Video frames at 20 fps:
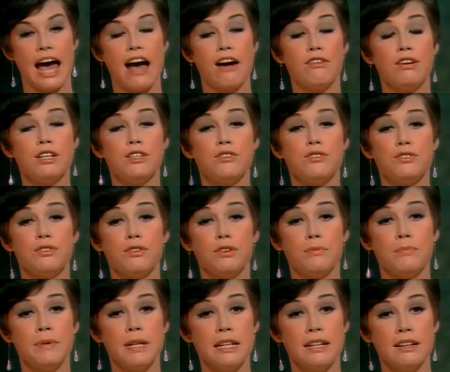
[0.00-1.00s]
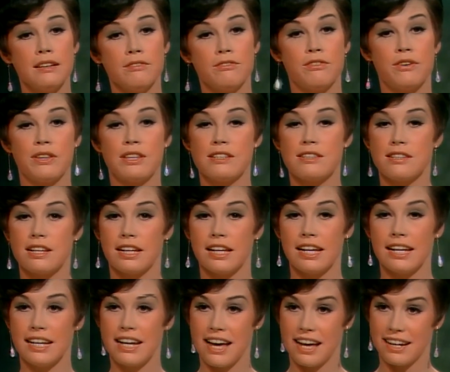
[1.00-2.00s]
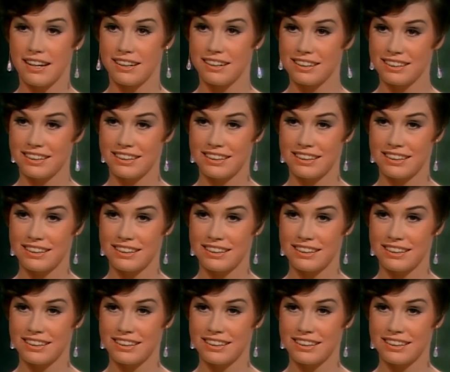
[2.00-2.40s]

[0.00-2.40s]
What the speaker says: Harry Soupman for The Singing Nun,